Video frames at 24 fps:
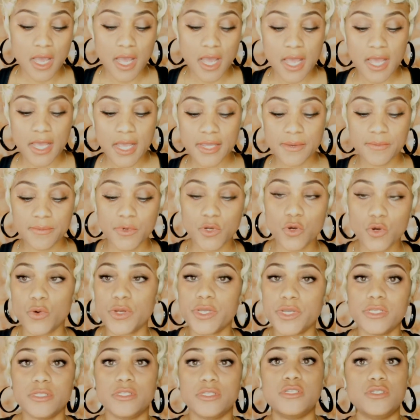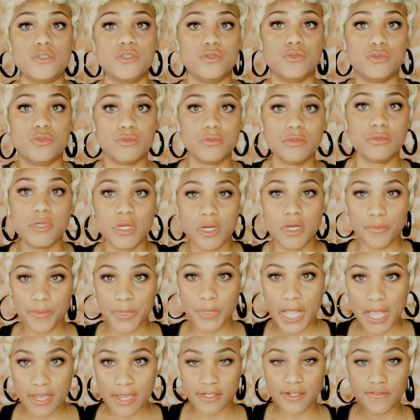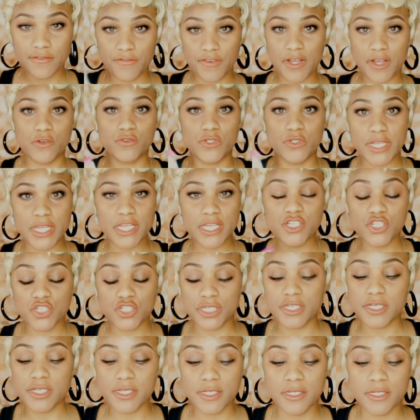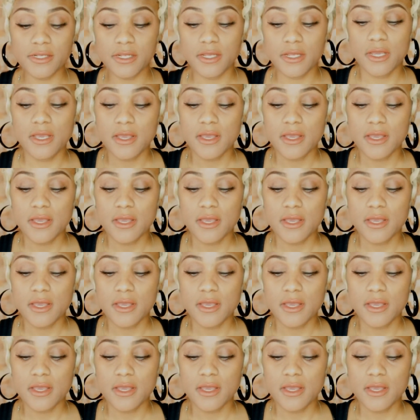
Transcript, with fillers: I'm going to apply the foundation